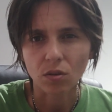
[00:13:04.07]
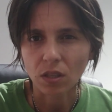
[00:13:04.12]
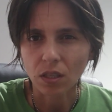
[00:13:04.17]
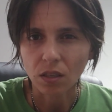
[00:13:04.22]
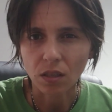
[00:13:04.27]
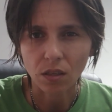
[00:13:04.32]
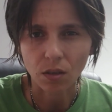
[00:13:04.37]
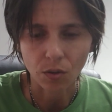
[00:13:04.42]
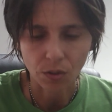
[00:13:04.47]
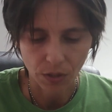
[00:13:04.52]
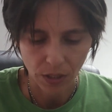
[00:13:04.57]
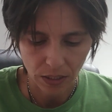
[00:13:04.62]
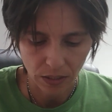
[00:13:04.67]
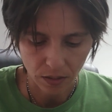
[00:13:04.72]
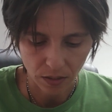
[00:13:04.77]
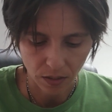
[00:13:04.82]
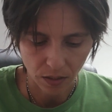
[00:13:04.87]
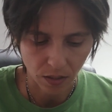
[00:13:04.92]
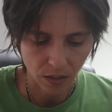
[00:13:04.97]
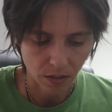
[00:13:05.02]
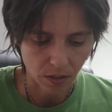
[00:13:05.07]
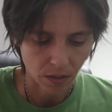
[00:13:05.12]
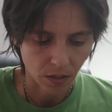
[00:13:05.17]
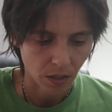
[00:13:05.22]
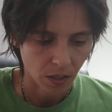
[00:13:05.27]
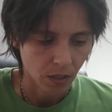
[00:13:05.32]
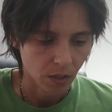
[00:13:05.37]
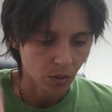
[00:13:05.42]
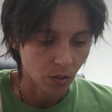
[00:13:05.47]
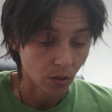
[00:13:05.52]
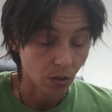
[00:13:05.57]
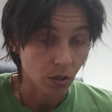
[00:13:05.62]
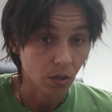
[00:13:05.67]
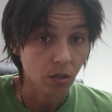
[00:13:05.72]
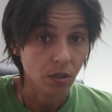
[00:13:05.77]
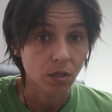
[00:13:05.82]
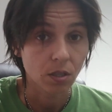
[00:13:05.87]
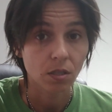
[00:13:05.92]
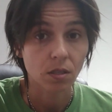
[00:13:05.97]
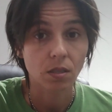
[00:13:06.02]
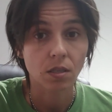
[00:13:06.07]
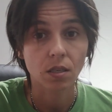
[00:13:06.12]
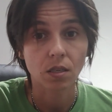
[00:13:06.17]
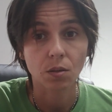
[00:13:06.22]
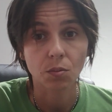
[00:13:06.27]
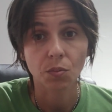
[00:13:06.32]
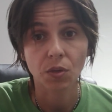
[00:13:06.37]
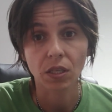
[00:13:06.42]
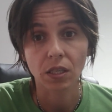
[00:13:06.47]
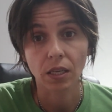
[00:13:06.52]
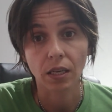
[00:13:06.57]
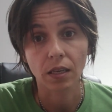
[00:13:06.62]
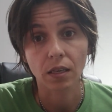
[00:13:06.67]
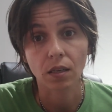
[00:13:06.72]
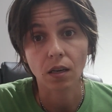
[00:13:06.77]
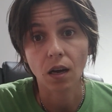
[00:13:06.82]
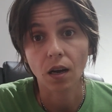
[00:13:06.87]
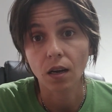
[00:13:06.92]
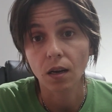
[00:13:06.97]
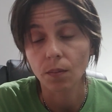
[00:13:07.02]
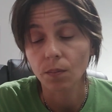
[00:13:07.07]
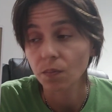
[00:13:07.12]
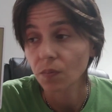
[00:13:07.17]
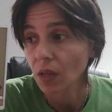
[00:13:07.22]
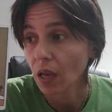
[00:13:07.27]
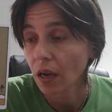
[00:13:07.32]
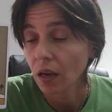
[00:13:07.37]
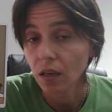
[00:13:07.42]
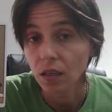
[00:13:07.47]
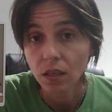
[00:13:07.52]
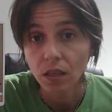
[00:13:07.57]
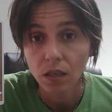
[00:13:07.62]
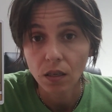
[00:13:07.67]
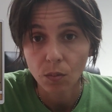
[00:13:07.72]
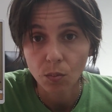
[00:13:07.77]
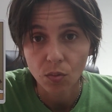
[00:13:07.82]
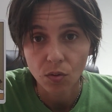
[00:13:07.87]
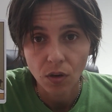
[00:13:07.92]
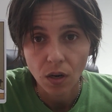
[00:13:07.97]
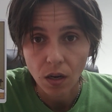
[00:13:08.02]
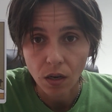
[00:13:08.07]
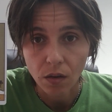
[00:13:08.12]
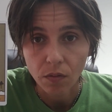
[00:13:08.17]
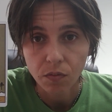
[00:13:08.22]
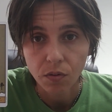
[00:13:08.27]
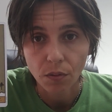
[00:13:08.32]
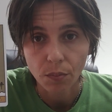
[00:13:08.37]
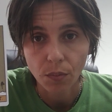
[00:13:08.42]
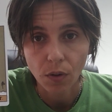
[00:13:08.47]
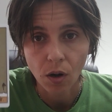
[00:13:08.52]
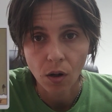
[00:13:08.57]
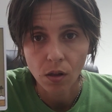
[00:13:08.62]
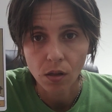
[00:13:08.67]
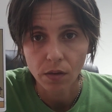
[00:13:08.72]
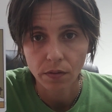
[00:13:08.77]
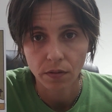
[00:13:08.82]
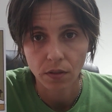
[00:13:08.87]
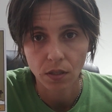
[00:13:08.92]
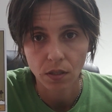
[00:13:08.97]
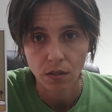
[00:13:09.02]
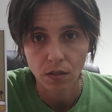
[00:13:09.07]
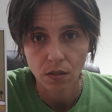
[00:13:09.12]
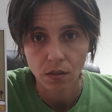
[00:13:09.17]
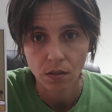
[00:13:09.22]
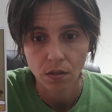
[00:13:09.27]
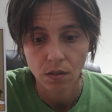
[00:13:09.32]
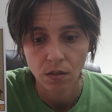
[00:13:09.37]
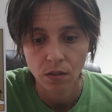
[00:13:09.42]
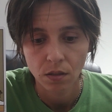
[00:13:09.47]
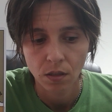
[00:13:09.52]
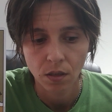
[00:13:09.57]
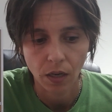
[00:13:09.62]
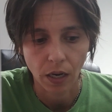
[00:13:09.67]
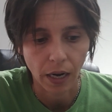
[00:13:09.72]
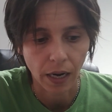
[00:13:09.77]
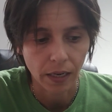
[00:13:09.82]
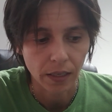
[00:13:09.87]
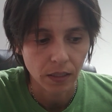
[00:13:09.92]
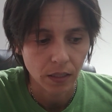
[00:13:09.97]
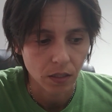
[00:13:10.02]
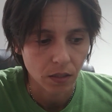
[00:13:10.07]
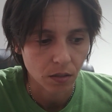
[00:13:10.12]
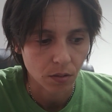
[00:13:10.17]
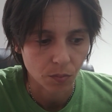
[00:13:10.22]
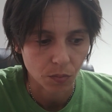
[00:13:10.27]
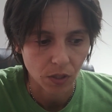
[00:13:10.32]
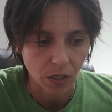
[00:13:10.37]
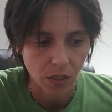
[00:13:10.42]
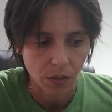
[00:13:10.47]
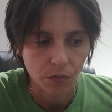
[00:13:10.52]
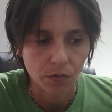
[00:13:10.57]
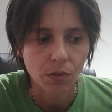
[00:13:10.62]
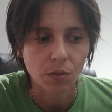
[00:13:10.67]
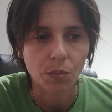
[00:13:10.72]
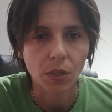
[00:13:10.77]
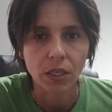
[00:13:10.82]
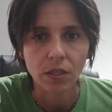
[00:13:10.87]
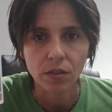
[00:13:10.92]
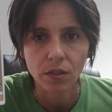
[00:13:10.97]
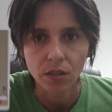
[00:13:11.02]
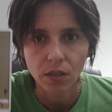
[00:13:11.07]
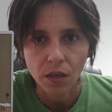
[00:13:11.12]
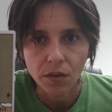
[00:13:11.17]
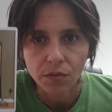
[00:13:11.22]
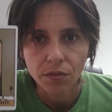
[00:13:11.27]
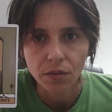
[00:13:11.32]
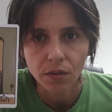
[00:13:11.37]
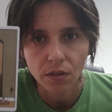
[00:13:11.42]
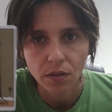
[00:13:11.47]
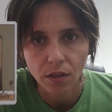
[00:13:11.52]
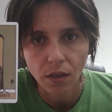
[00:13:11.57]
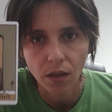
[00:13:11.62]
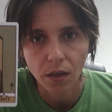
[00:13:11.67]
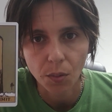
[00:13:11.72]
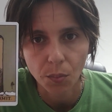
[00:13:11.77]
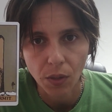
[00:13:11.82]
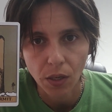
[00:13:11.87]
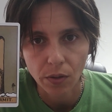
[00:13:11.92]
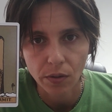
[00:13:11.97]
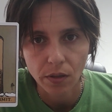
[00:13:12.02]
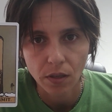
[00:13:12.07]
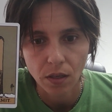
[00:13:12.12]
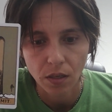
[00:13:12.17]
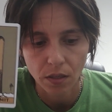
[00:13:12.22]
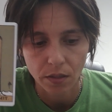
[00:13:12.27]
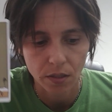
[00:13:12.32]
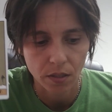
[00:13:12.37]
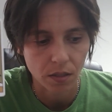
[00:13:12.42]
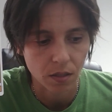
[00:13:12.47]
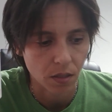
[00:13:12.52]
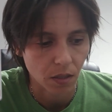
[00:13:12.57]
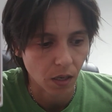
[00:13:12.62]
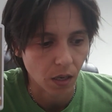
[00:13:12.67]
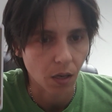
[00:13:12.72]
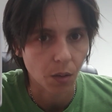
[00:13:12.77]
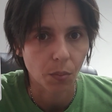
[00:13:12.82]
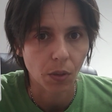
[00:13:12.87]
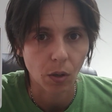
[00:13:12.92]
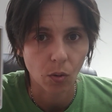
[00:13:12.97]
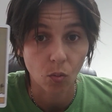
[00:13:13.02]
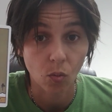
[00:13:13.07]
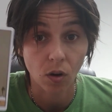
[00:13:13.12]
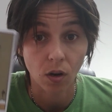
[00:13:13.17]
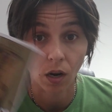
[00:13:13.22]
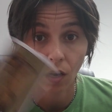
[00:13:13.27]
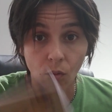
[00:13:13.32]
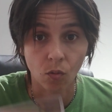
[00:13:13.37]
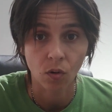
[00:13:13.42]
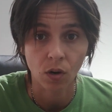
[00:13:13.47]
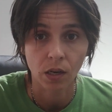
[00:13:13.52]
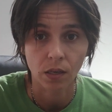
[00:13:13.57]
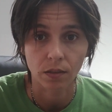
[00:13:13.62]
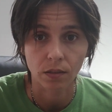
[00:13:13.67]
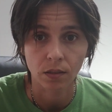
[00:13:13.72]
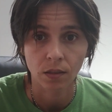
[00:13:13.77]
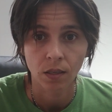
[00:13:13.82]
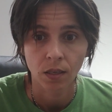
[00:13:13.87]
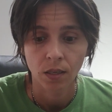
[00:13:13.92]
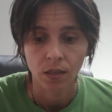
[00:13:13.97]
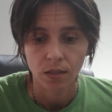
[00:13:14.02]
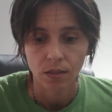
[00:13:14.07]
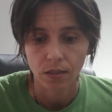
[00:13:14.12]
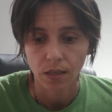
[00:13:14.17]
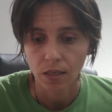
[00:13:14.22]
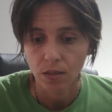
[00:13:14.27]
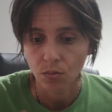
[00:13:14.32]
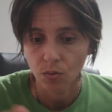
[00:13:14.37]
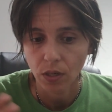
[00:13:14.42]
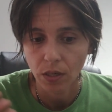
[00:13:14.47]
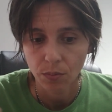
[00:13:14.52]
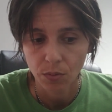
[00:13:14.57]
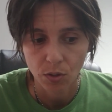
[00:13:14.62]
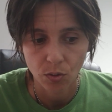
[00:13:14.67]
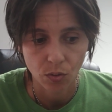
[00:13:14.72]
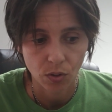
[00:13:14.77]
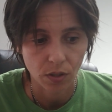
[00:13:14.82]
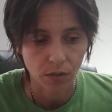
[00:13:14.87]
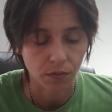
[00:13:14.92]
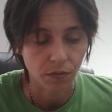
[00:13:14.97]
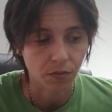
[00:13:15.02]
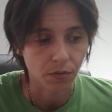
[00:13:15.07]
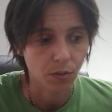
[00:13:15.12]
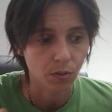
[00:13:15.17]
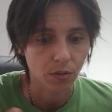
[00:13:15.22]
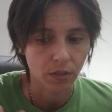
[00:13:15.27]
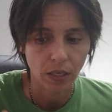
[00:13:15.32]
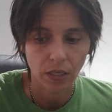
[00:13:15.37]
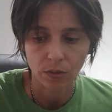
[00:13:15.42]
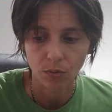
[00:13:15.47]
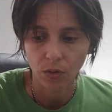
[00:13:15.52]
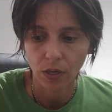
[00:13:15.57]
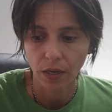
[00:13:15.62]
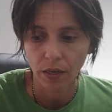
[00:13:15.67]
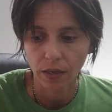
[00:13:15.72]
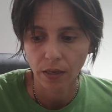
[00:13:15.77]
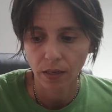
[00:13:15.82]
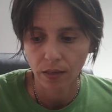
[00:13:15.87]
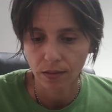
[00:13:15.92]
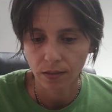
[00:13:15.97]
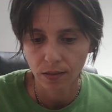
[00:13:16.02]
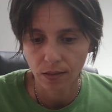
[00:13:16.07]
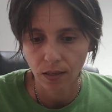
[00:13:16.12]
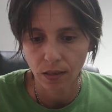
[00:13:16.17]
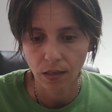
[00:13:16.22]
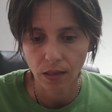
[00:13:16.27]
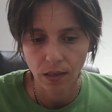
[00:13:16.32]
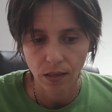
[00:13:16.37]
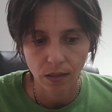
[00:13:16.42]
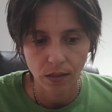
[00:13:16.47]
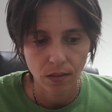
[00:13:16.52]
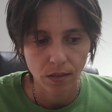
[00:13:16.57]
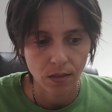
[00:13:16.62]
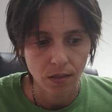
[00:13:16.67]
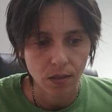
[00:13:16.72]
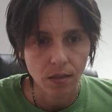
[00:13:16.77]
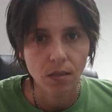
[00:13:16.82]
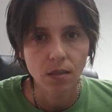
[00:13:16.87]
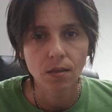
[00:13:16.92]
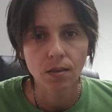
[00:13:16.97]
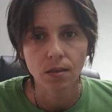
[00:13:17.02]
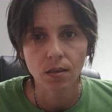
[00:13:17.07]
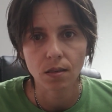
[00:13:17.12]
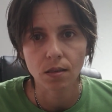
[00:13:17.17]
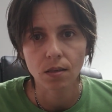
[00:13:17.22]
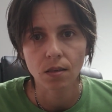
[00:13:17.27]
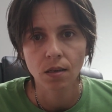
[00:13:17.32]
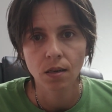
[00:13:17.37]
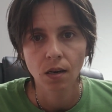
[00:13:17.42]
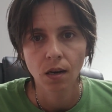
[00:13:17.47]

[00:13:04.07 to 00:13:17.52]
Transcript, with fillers: you a little crazy here. So you're just going to be like, um, I need a break from all of this. I need some time for myself to think about things and think about what I want. That's why I'm so confused. That's why I can't take any decisions here.